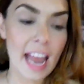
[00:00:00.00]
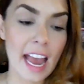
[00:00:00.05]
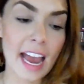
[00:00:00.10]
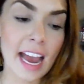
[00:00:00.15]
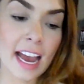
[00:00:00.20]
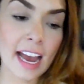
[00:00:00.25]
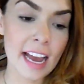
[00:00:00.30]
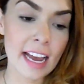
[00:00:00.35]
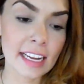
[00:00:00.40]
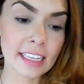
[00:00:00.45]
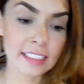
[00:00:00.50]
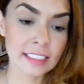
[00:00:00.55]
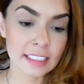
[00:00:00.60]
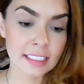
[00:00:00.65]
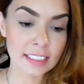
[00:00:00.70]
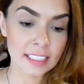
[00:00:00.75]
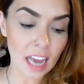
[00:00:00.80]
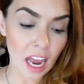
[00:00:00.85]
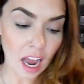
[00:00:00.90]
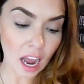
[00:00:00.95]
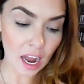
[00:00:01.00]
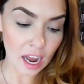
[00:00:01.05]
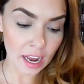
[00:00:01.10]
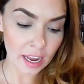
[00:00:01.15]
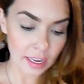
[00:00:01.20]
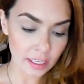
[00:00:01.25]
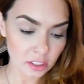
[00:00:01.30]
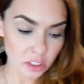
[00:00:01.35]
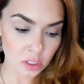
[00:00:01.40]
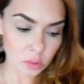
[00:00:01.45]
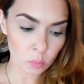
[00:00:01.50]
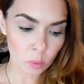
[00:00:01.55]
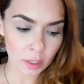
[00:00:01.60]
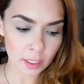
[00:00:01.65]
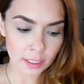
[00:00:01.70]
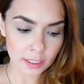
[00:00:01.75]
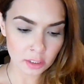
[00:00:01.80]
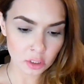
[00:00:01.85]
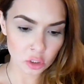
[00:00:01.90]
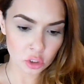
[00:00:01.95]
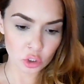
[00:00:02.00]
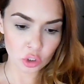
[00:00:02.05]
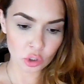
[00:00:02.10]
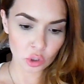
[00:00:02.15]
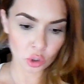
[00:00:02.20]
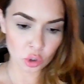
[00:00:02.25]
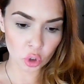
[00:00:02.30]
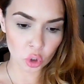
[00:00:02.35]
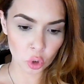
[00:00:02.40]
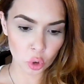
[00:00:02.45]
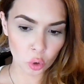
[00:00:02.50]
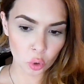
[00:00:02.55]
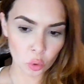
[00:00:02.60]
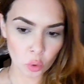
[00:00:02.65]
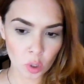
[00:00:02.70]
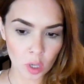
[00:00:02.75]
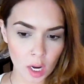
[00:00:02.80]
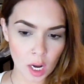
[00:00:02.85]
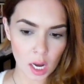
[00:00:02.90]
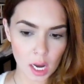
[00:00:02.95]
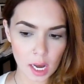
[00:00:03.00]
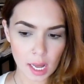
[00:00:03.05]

and I just wanted to